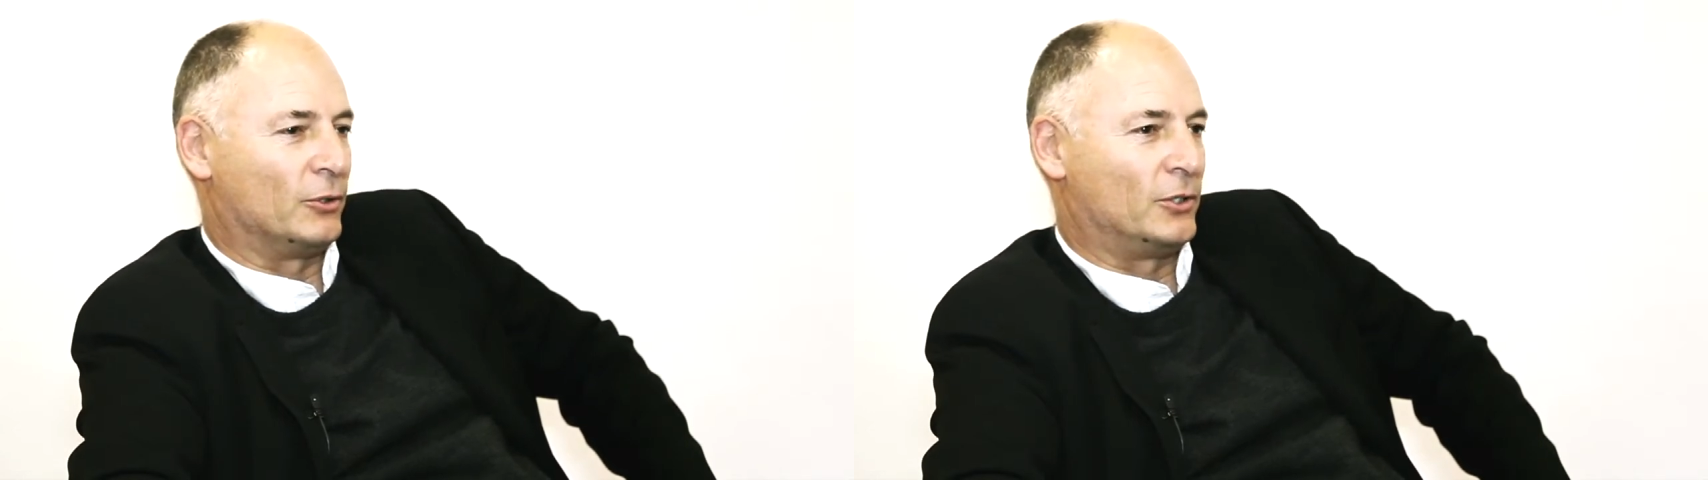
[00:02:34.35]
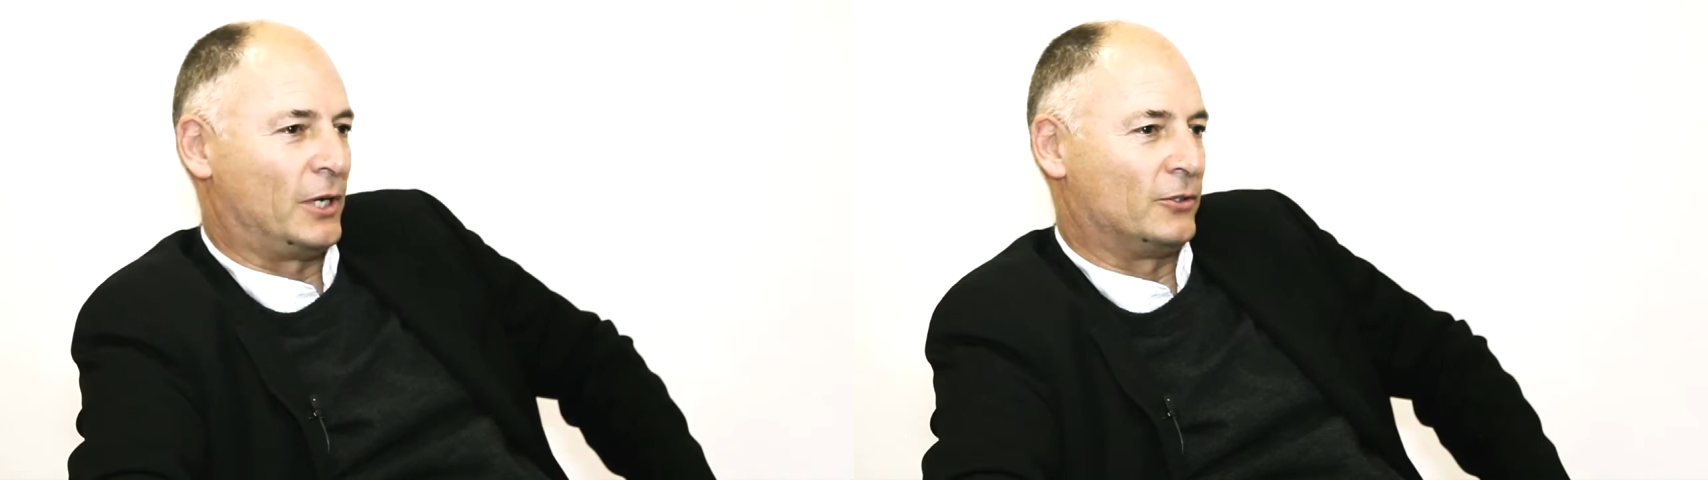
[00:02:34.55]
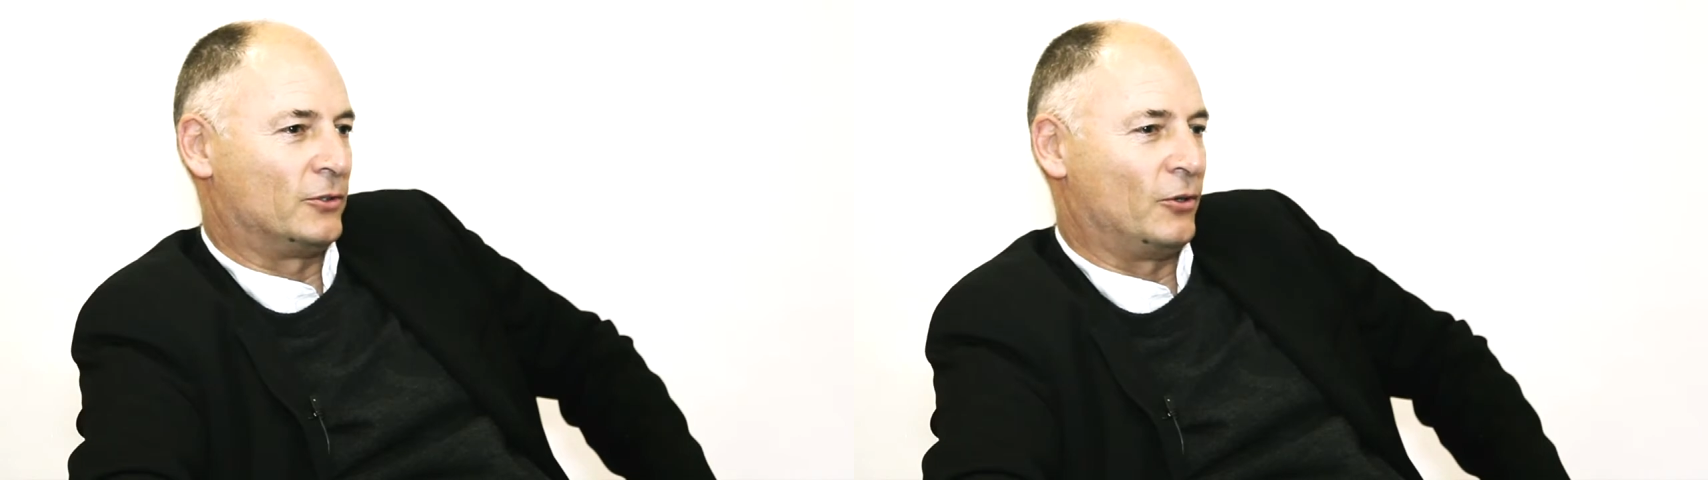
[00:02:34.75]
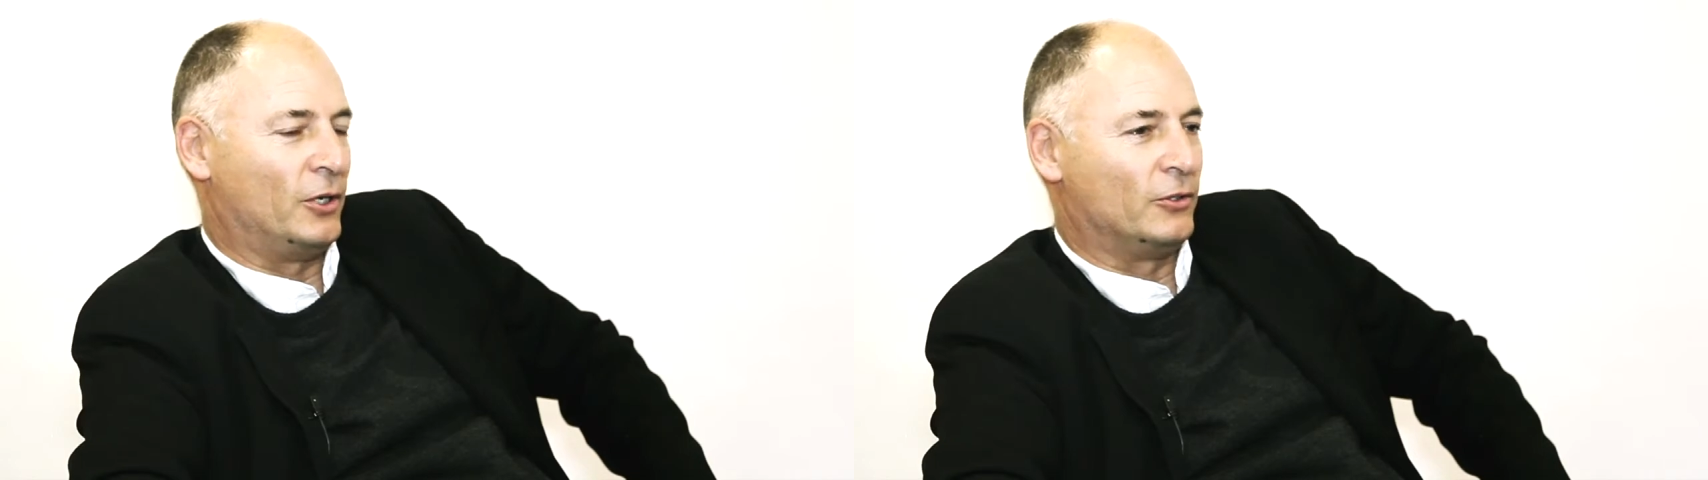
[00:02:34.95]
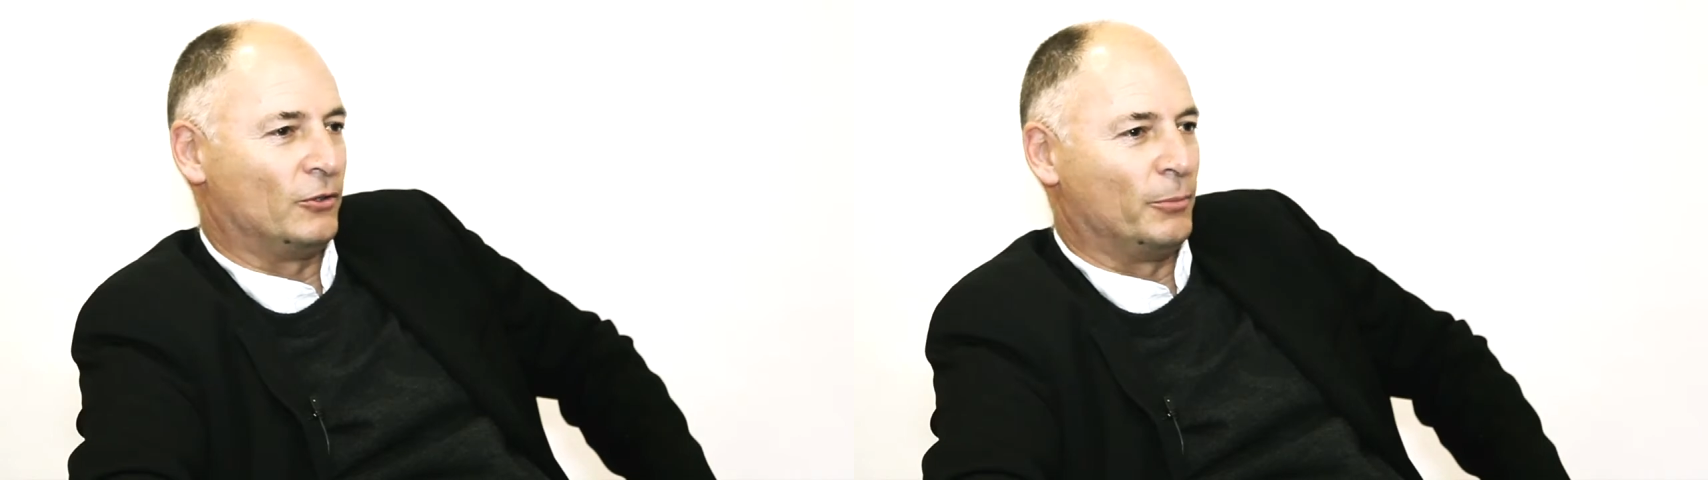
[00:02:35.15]
which has
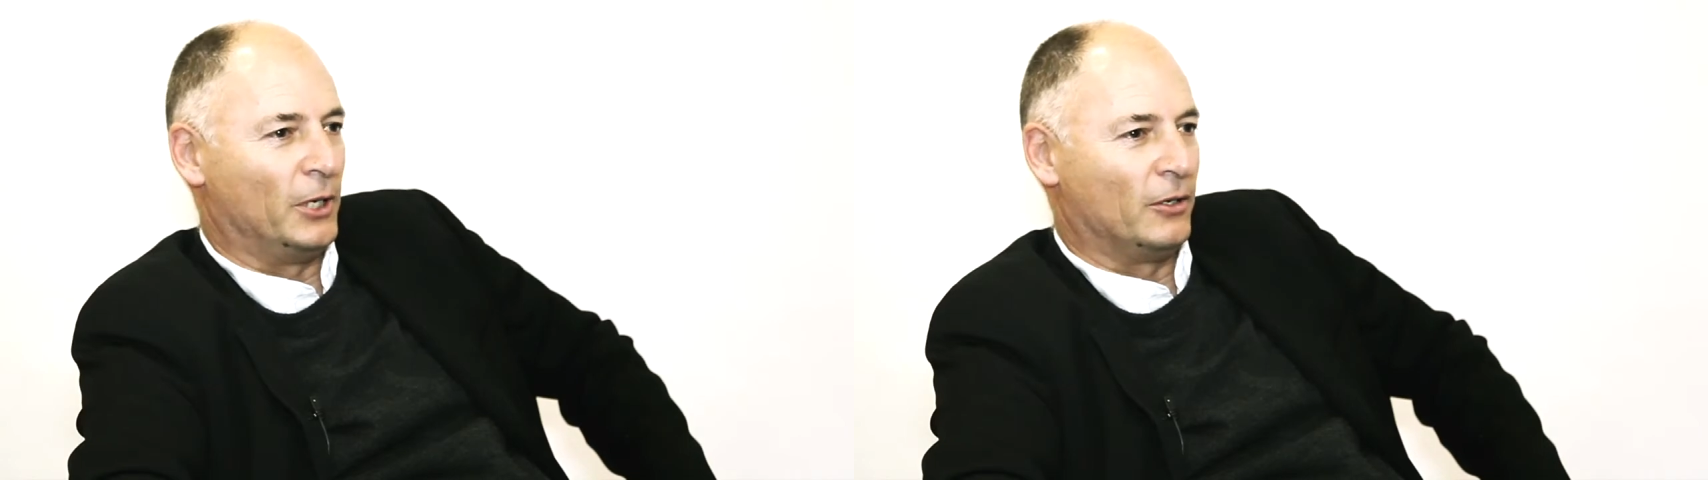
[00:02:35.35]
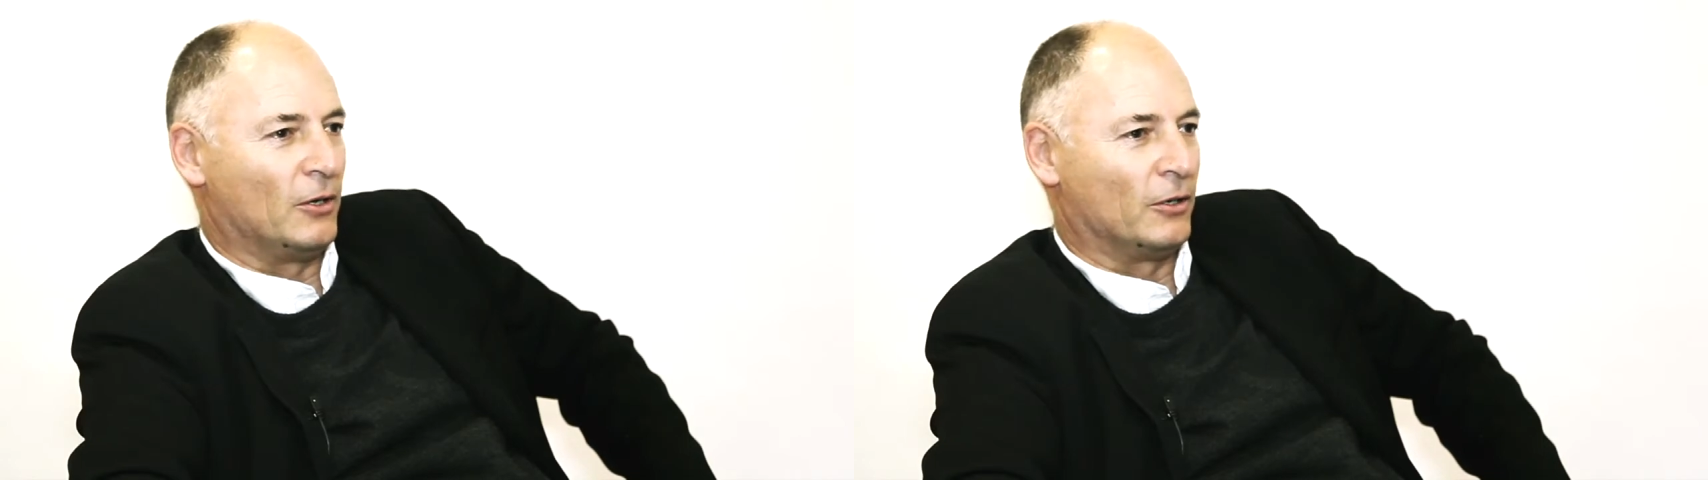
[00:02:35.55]
$32 million